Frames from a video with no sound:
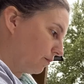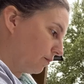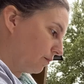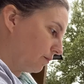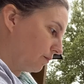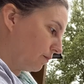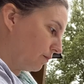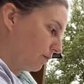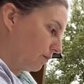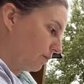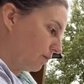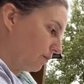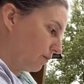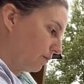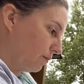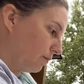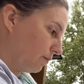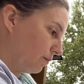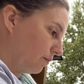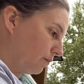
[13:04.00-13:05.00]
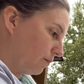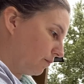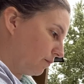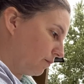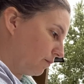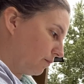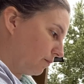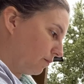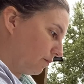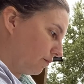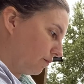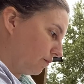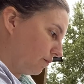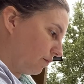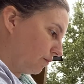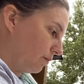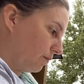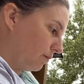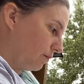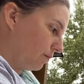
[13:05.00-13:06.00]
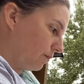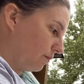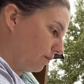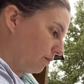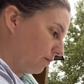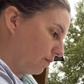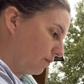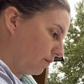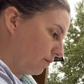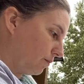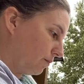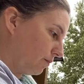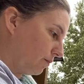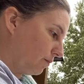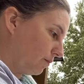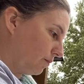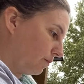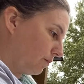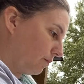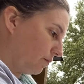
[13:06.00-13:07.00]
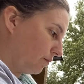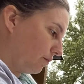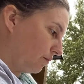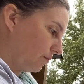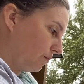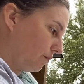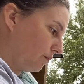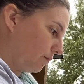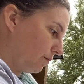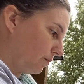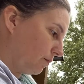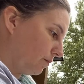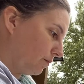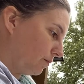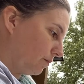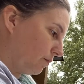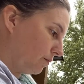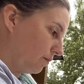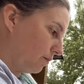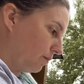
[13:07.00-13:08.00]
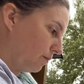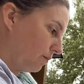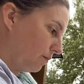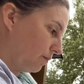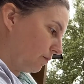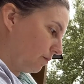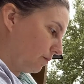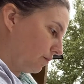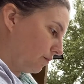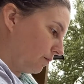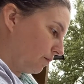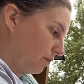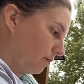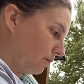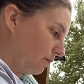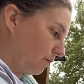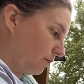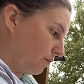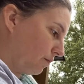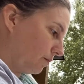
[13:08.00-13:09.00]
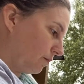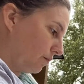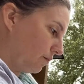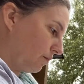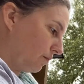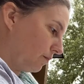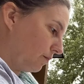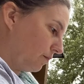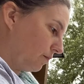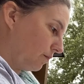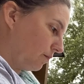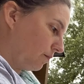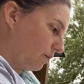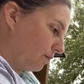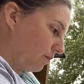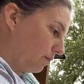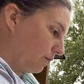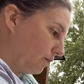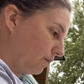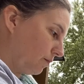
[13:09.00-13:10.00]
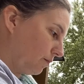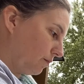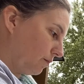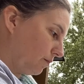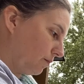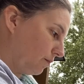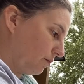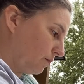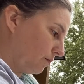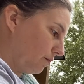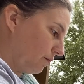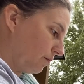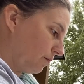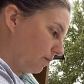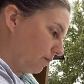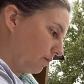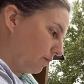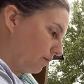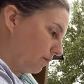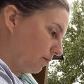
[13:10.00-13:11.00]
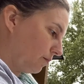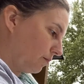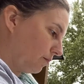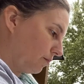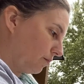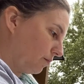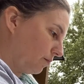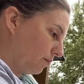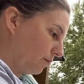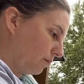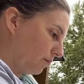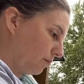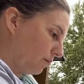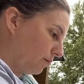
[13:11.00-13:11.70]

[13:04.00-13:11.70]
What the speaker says: [no speech]